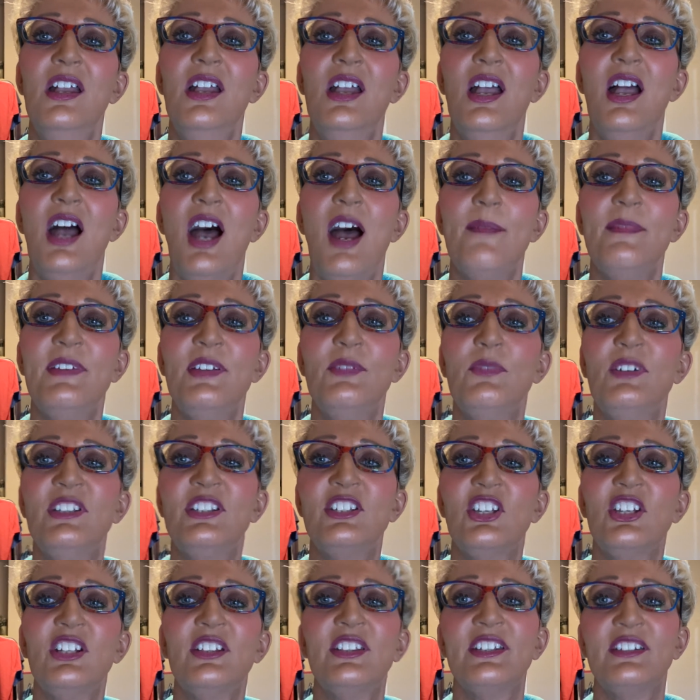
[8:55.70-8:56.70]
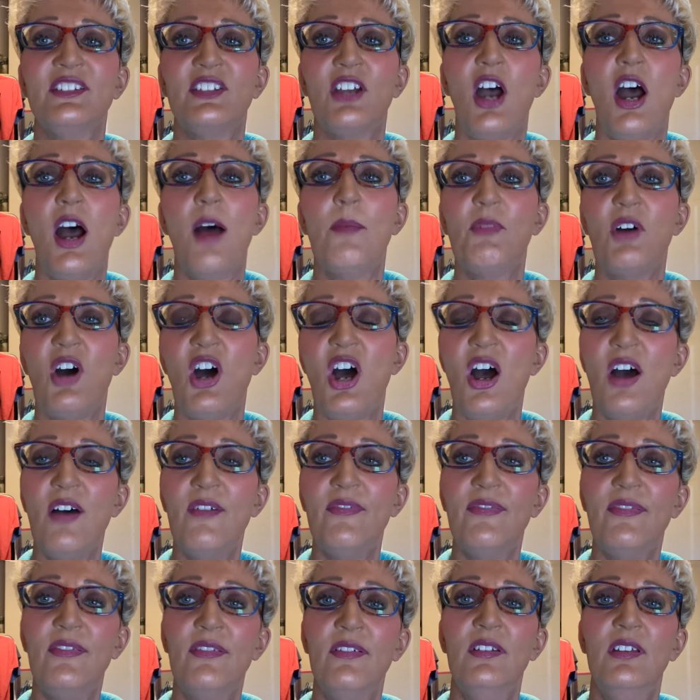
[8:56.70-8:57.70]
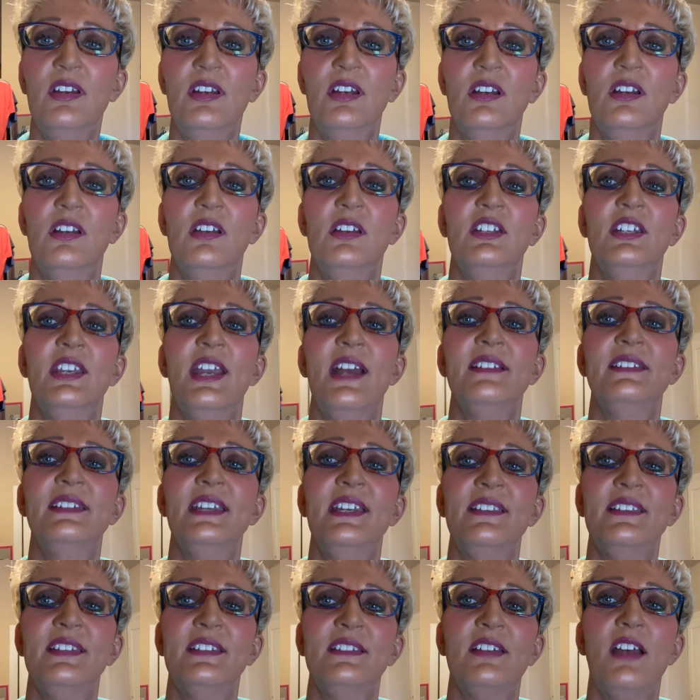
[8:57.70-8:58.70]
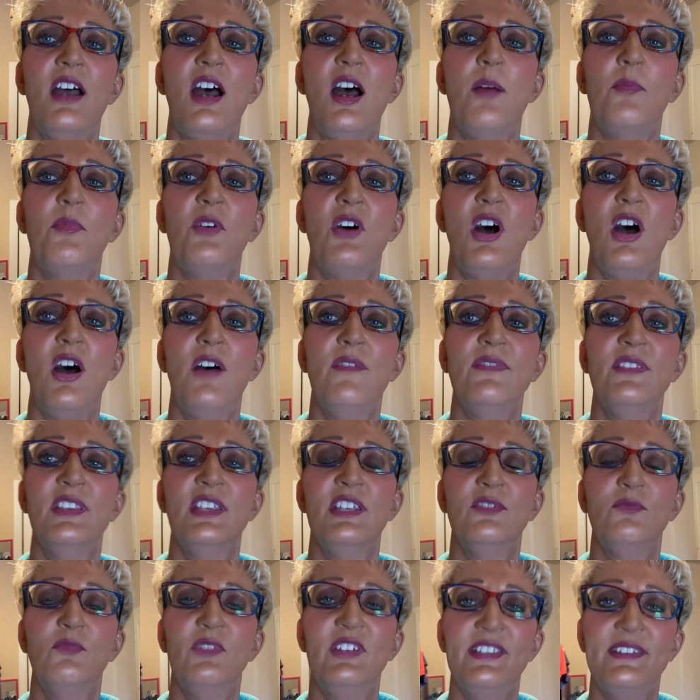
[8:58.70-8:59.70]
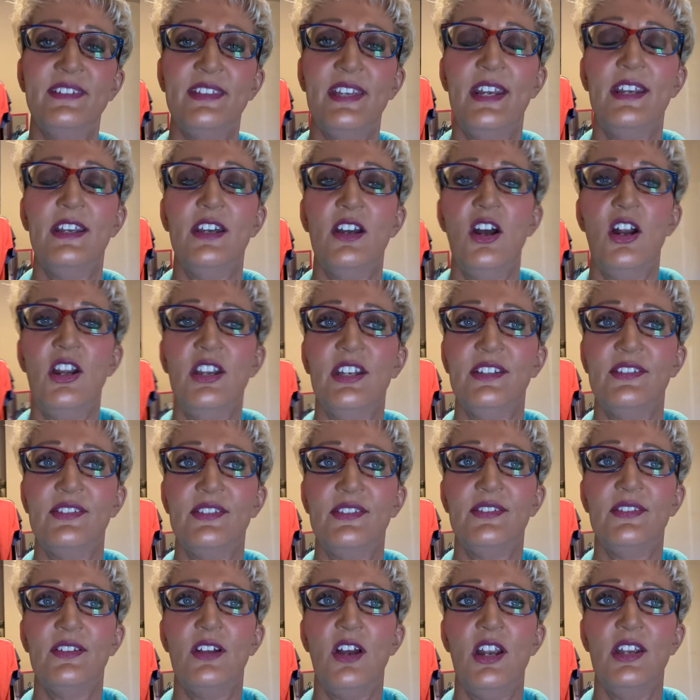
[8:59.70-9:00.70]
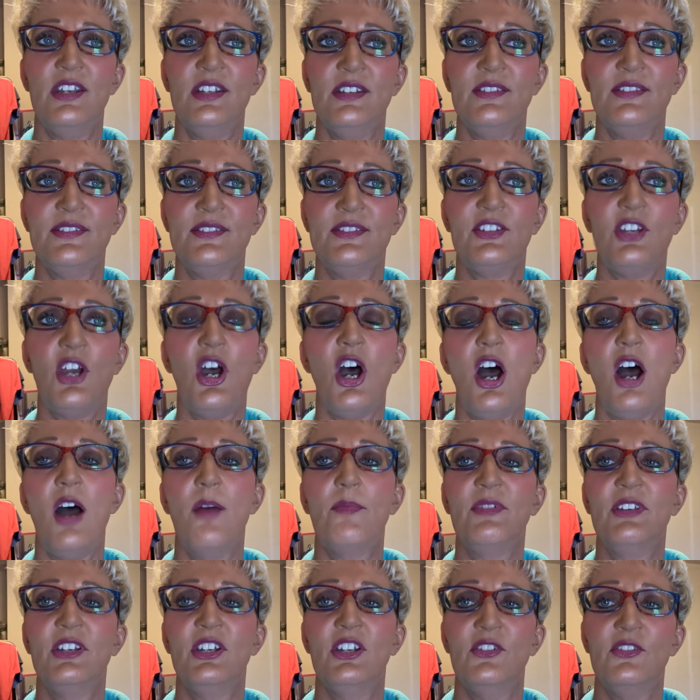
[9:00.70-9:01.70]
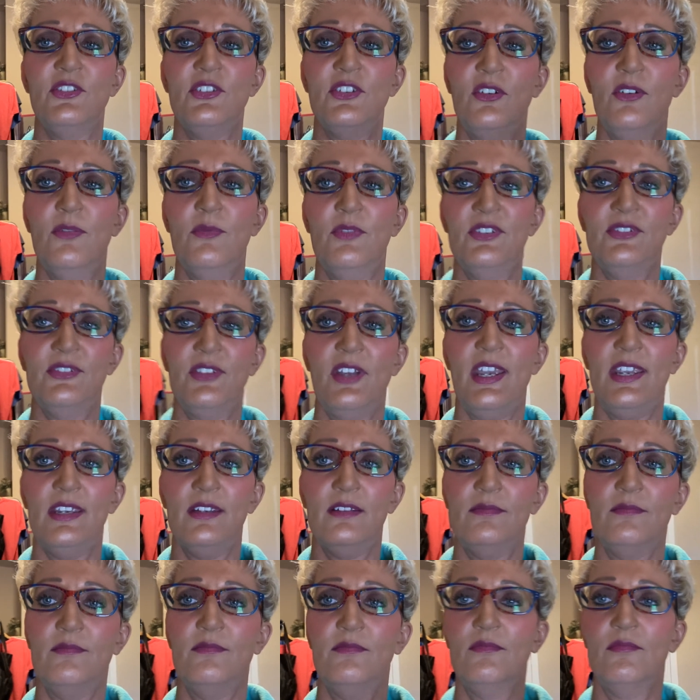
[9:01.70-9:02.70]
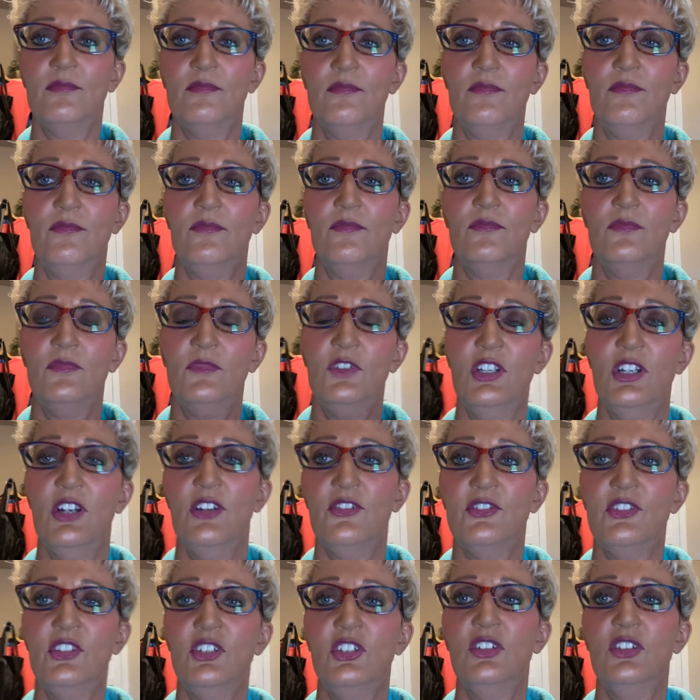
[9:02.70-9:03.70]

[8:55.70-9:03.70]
I mean, we took the top off. You had to take the top off, and then we set it on its top, so it was like, so you